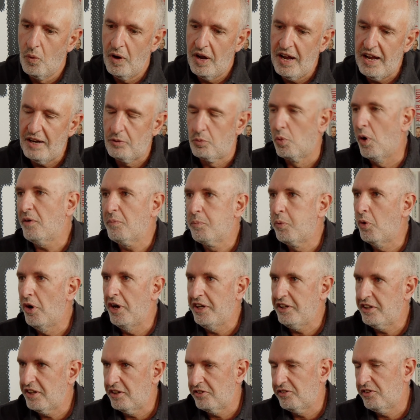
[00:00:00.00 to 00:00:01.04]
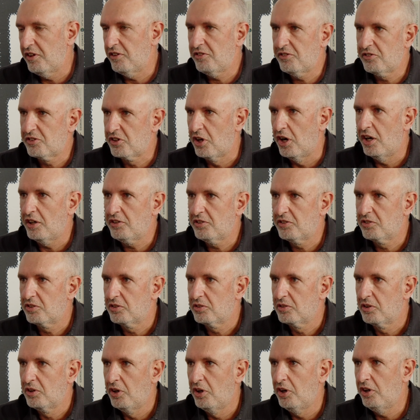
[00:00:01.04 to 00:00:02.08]
at what point does this start
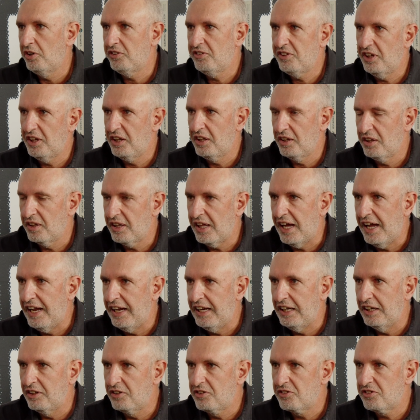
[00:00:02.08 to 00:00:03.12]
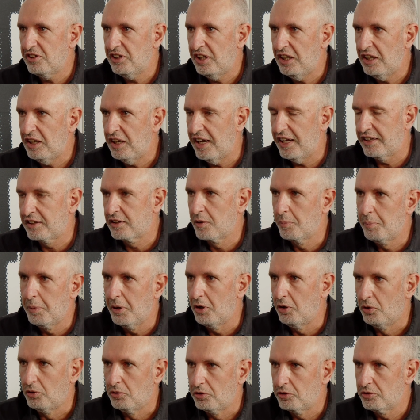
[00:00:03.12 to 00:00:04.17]
hurting the ANC at the
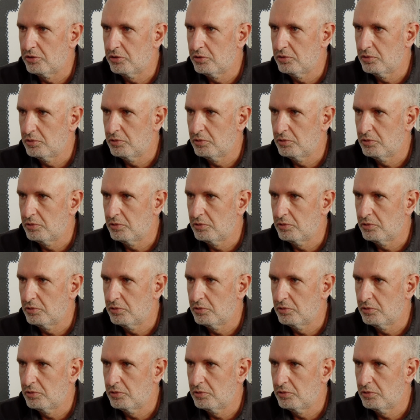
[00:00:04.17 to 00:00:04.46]
polls?